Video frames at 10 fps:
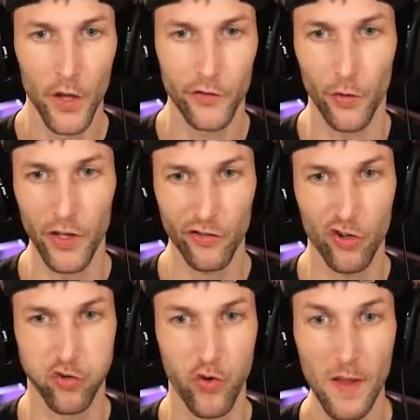So this
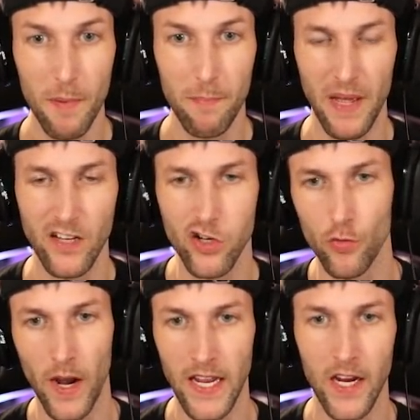creepy
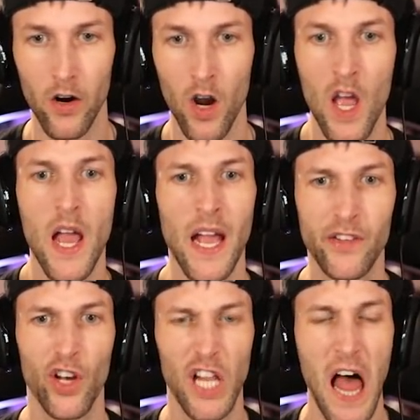picture right here,
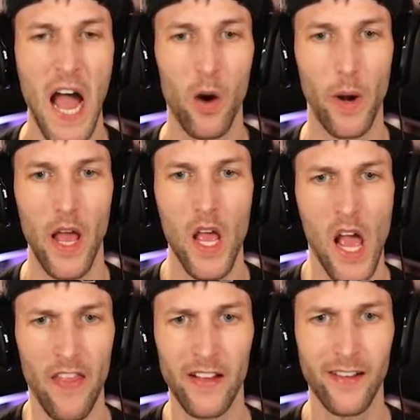it's a clown.
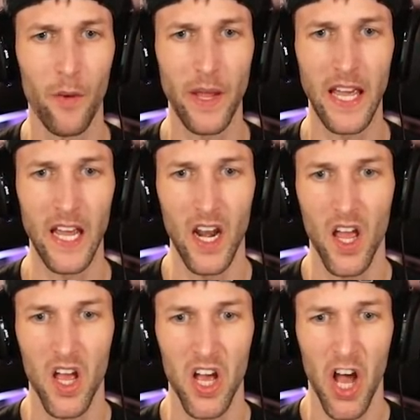And that's how we get
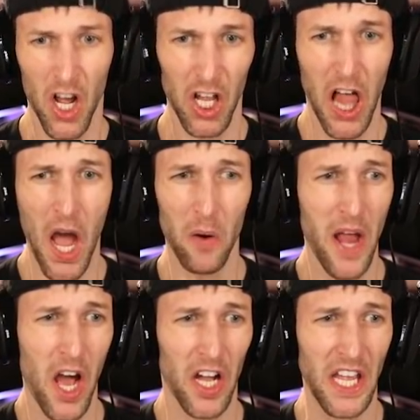Clown
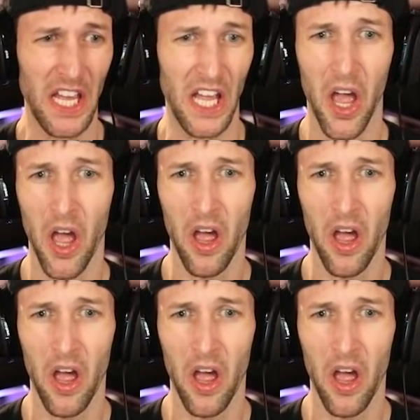Huggy.